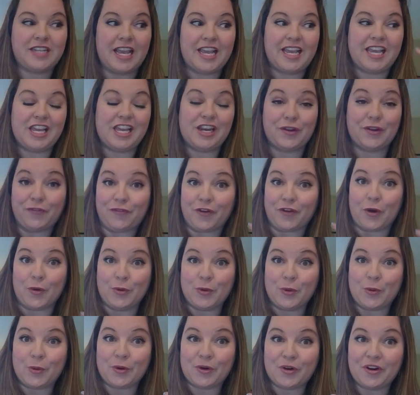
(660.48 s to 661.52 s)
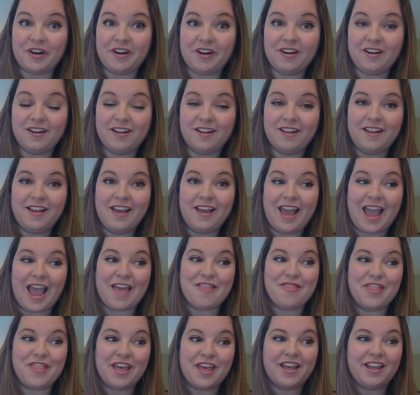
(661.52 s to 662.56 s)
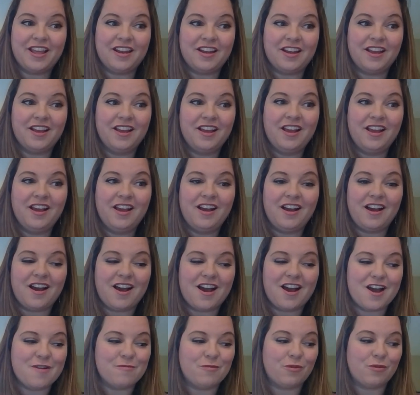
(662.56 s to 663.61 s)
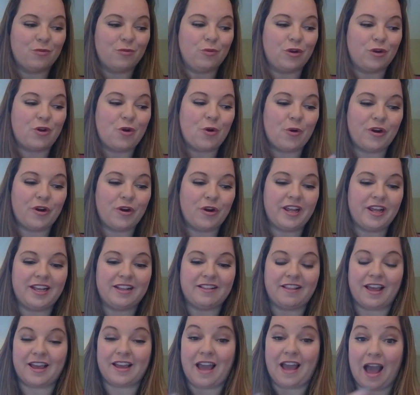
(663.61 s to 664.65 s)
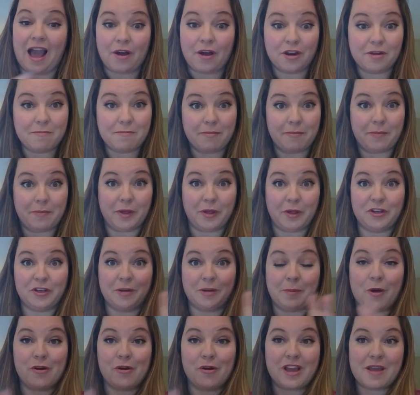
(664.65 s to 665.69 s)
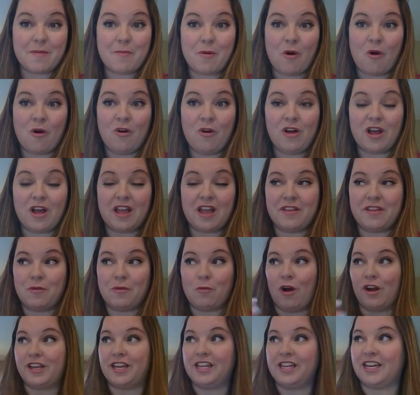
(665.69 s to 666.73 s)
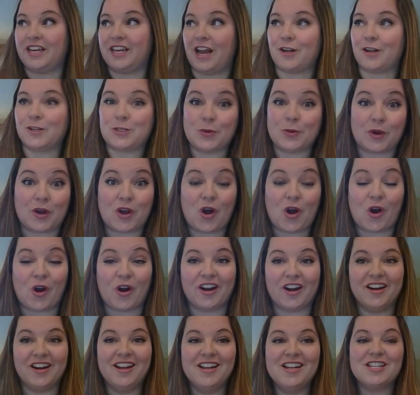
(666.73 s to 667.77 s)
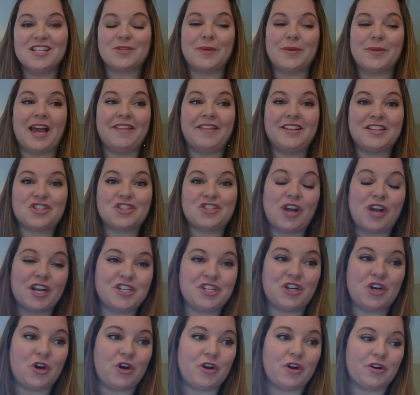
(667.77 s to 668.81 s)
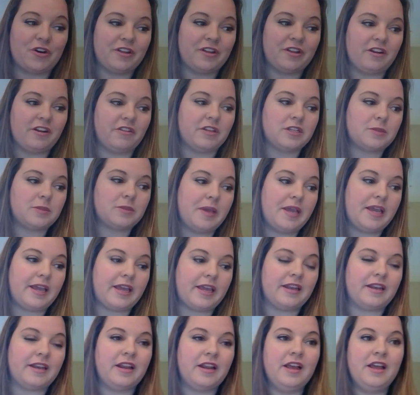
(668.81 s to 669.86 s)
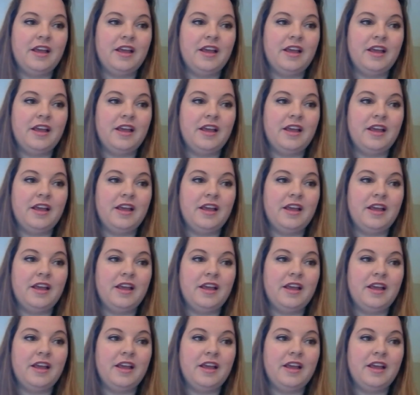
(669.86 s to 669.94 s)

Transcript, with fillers: taking a phone order and then um, recording like how to build a poke bowl and then walking it out to a car. So we had this strategy call earlier this week, and